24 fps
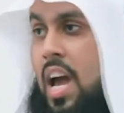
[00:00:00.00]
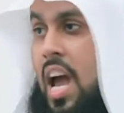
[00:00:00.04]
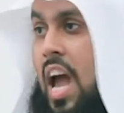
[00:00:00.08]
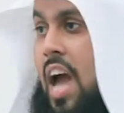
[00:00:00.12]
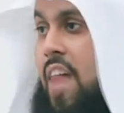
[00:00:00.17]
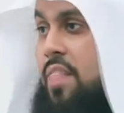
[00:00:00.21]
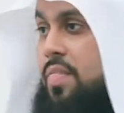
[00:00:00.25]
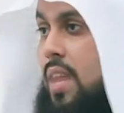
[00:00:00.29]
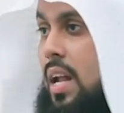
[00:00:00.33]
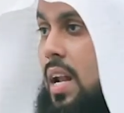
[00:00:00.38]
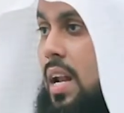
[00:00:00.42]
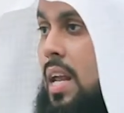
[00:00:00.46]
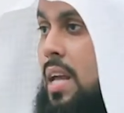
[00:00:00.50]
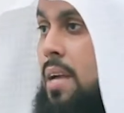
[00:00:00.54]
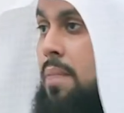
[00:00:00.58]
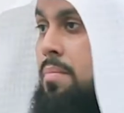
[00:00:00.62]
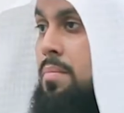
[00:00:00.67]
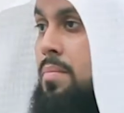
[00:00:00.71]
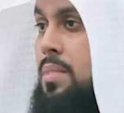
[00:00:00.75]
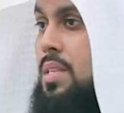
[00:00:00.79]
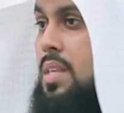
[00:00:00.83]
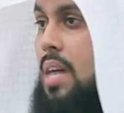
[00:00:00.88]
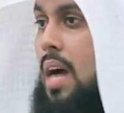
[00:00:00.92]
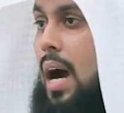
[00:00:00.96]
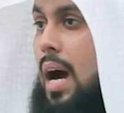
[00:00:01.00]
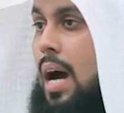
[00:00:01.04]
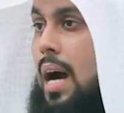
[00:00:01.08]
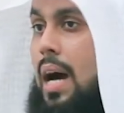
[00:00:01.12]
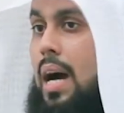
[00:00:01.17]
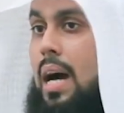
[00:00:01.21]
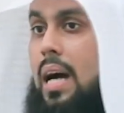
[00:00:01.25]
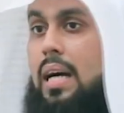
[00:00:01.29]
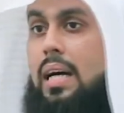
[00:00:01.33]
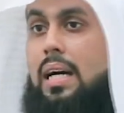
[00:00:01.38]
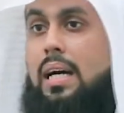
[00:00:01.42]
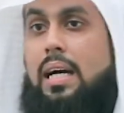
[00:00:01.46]
and the limbs
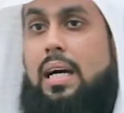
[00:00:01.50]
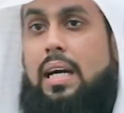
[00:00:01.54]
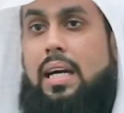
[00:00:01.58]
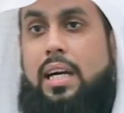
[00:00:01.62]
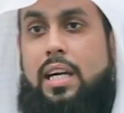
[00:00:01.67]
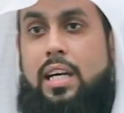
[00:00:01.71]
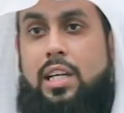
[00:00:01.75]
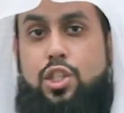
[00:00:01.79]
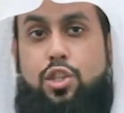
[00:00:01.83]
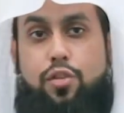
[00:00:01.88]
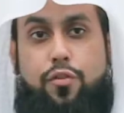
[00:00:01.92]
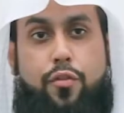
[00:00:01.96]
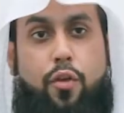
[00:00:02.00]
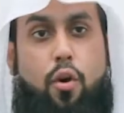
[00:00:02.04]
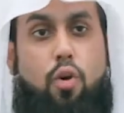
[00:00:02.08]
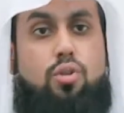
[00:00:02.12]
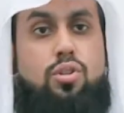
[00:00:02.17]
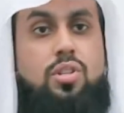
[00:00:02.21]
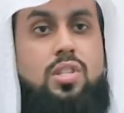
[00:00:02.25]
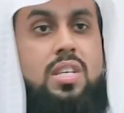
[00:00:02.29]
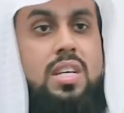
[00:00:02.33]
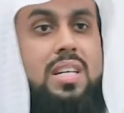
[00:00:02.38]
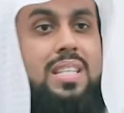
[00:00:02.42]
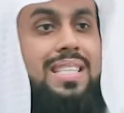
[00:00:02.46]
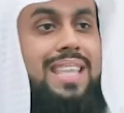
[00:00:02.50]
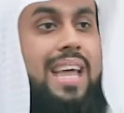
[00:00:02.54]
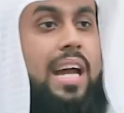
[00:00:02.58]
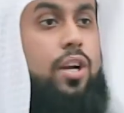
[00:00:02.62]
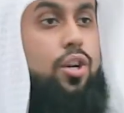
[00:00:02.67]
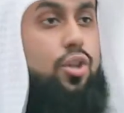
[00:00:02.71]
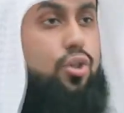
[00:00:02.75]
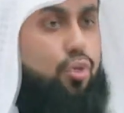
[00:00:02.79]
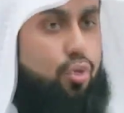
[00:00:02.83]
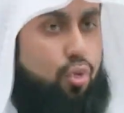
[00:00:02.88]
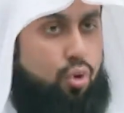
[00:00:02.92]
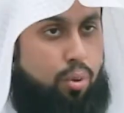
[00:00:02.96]
are its forces
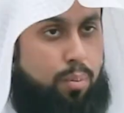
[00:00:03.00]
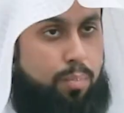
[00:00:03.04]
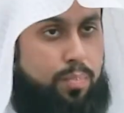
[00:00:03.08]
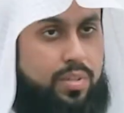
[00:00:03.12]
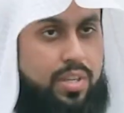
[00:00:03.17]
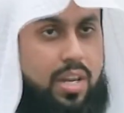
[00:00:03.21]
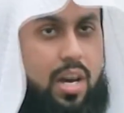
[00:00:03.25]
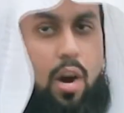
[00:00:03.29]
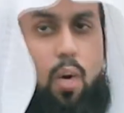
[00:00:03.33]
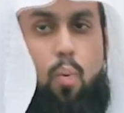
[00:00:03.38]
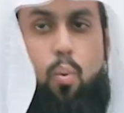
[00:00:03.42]
and troops.